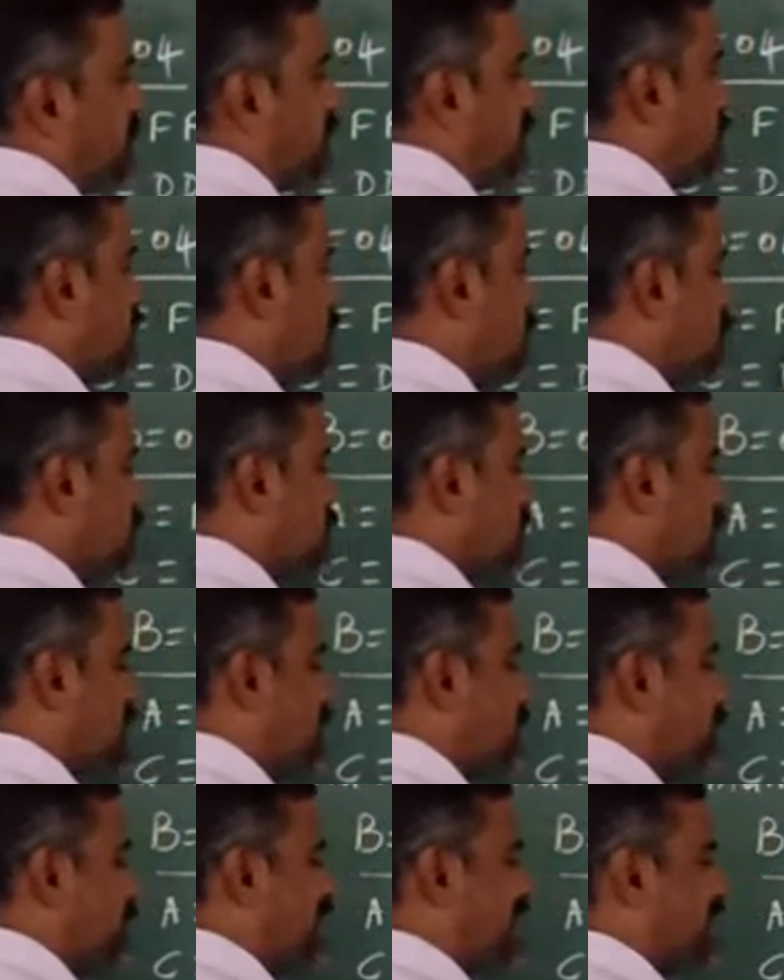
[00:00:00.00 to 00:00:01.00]
Now to
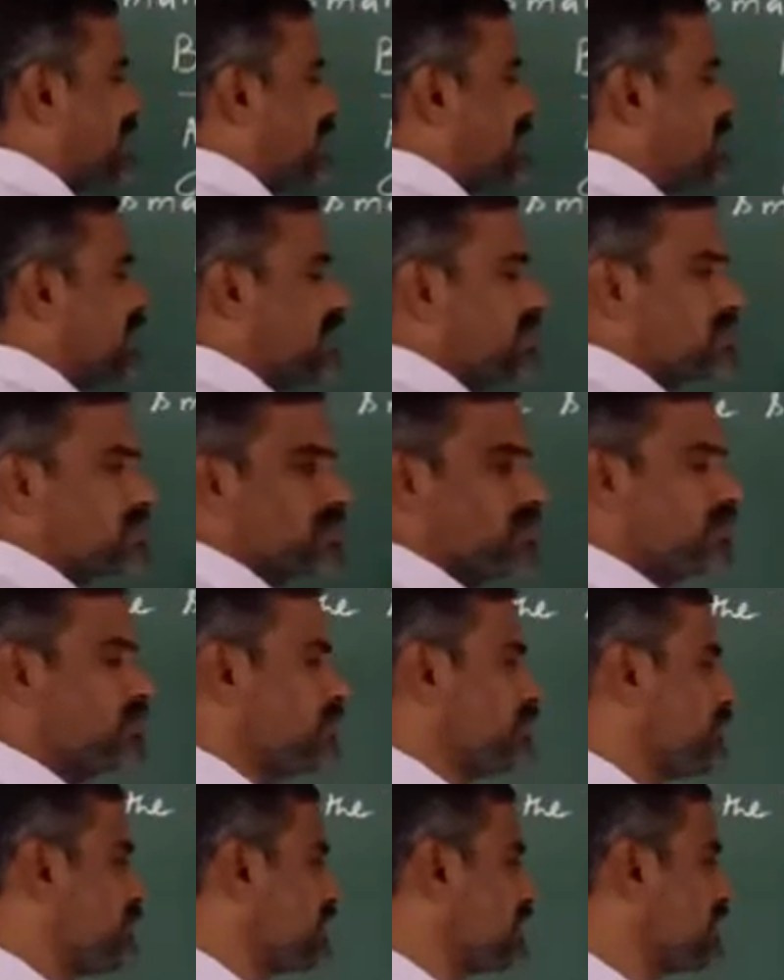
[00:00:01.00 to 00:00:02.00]
compare these
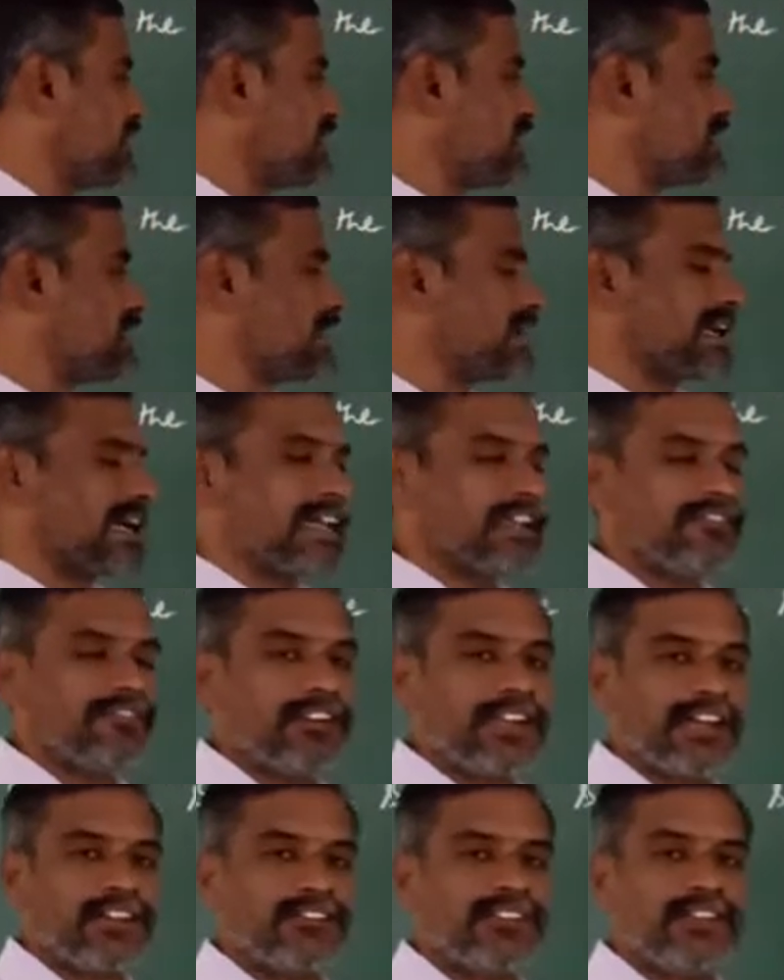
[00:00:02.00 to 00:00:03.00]
two, here the carry
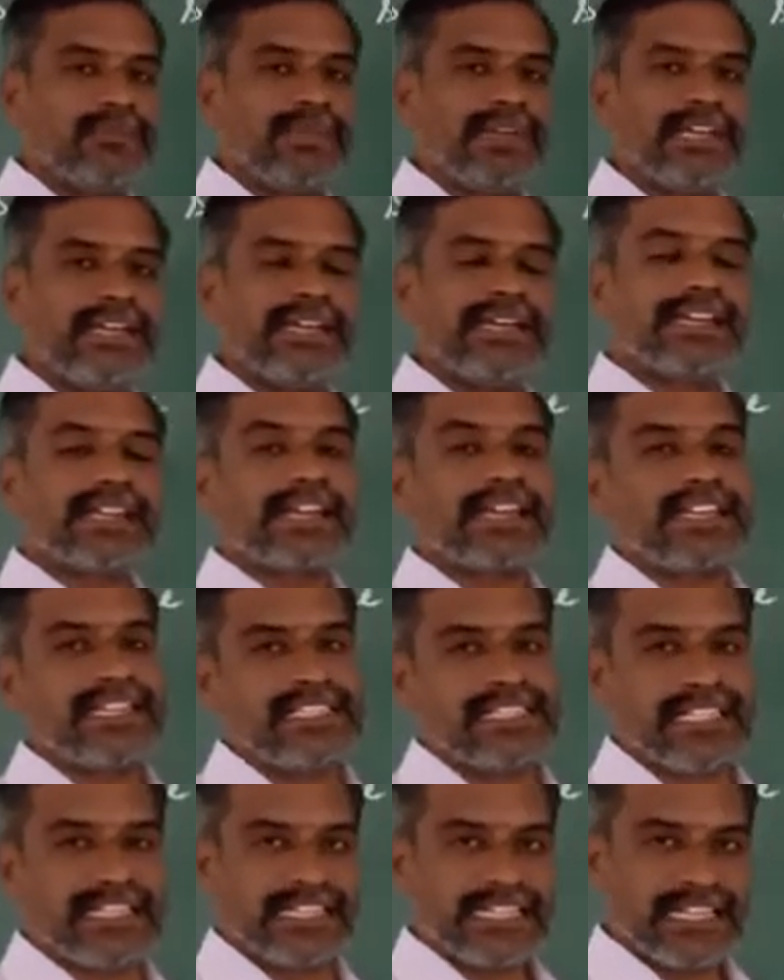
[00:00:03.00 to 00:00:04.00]
flag will be
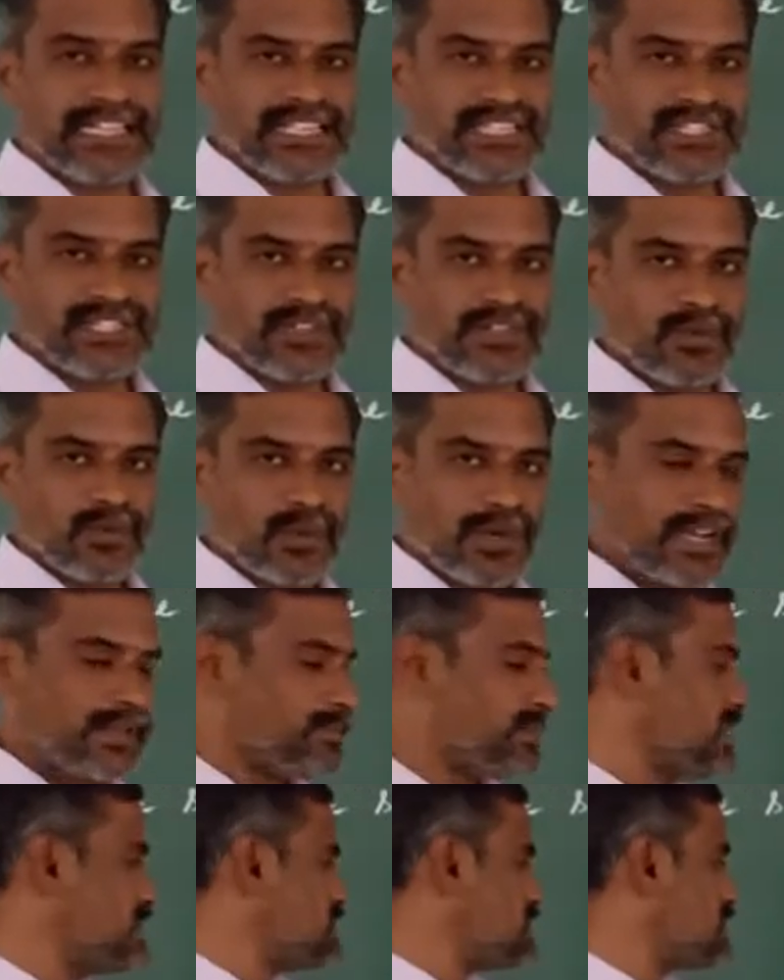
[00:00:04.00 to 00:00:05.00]
reset condition. Why
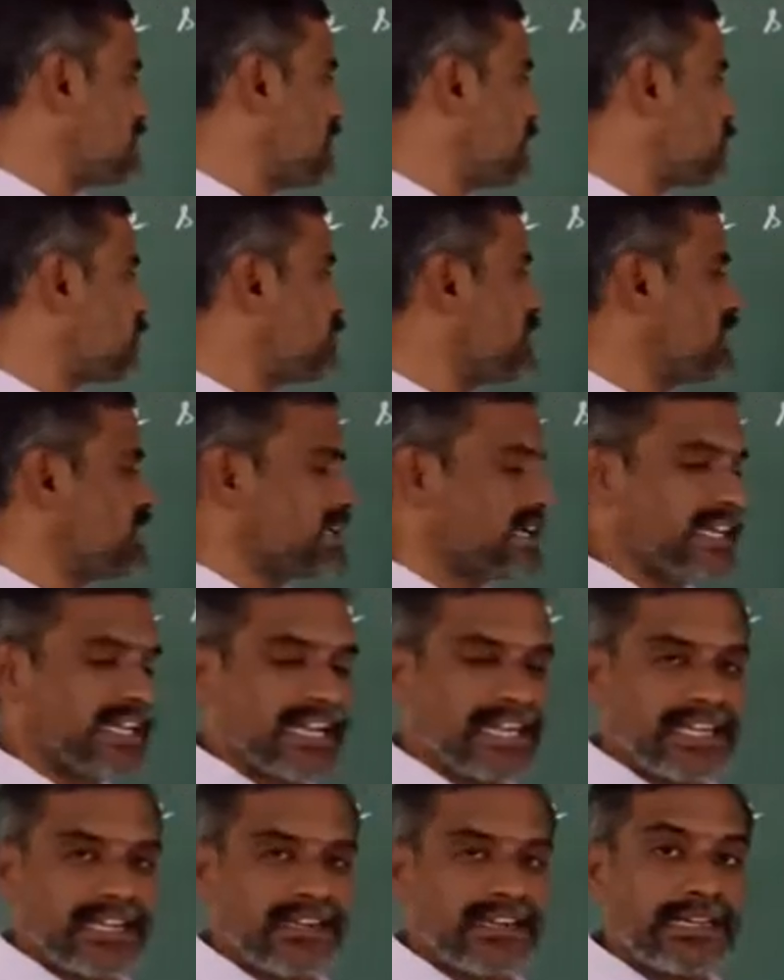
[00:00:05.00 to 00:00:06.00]
means the accumulated
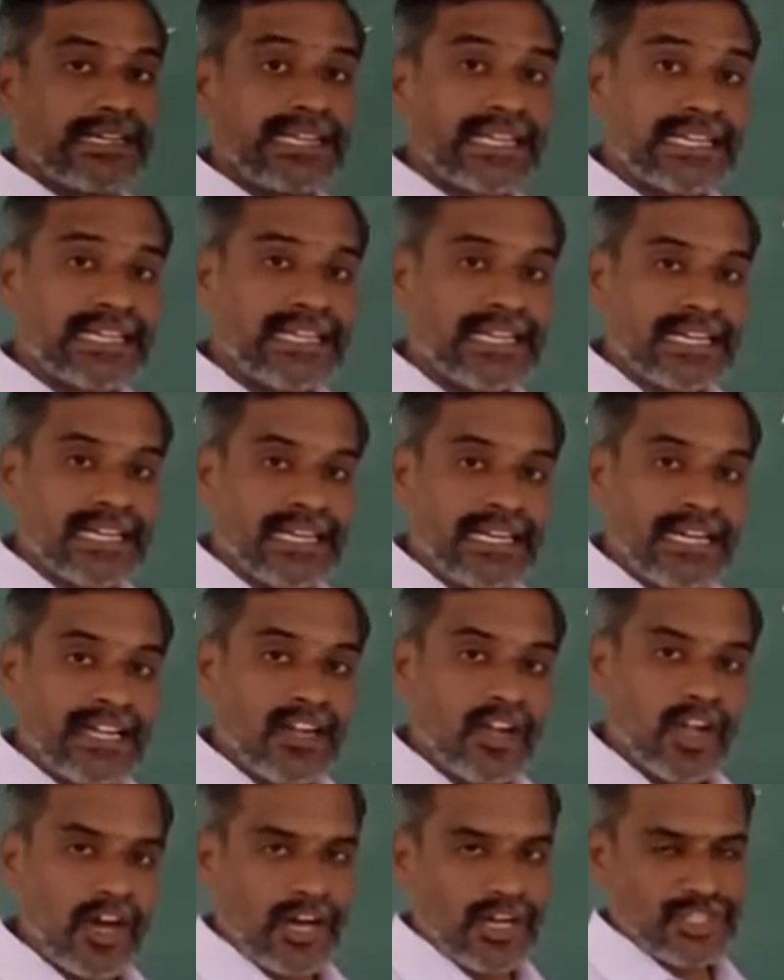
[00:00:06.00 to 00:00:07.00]
data
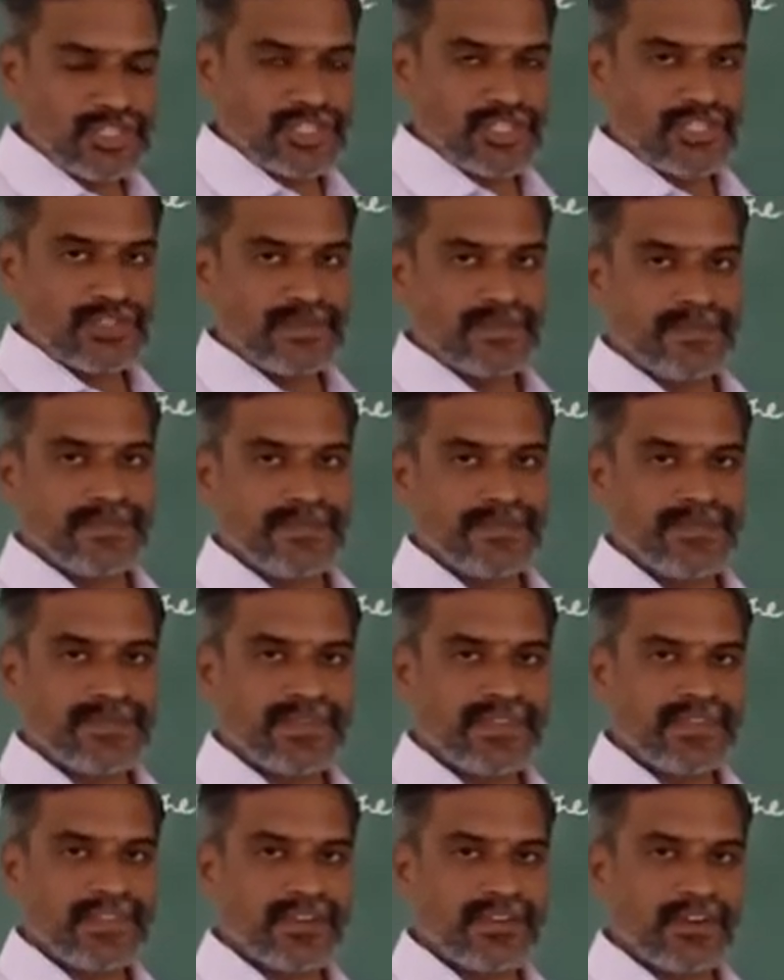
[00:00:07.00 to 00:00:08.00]
large.
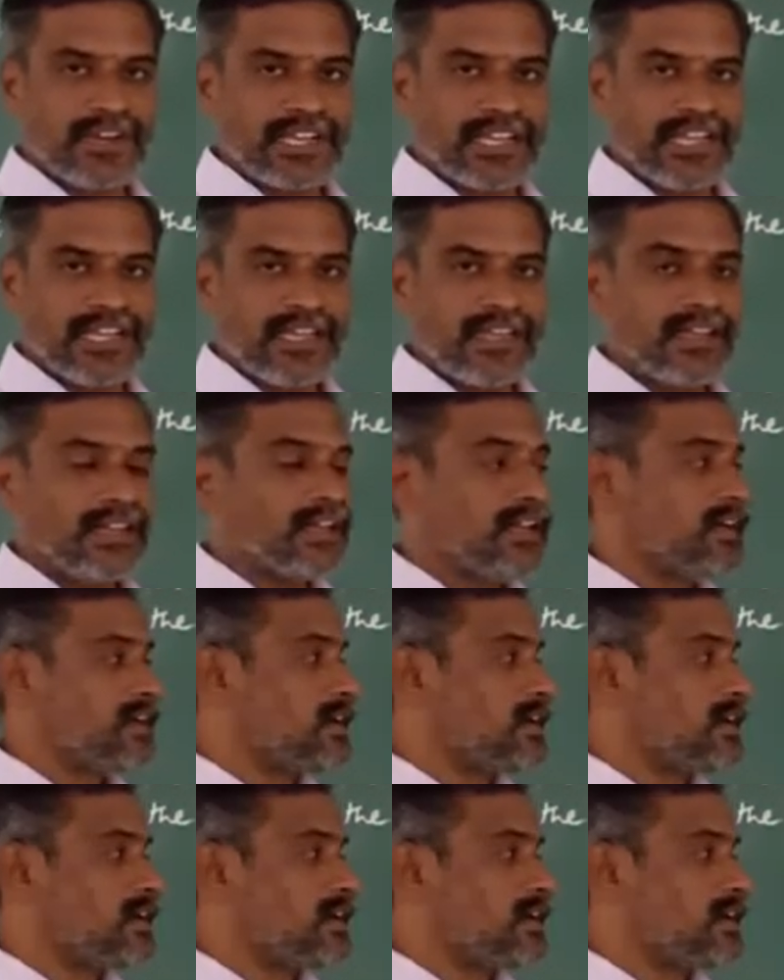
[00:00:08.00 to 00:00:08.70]
Okay.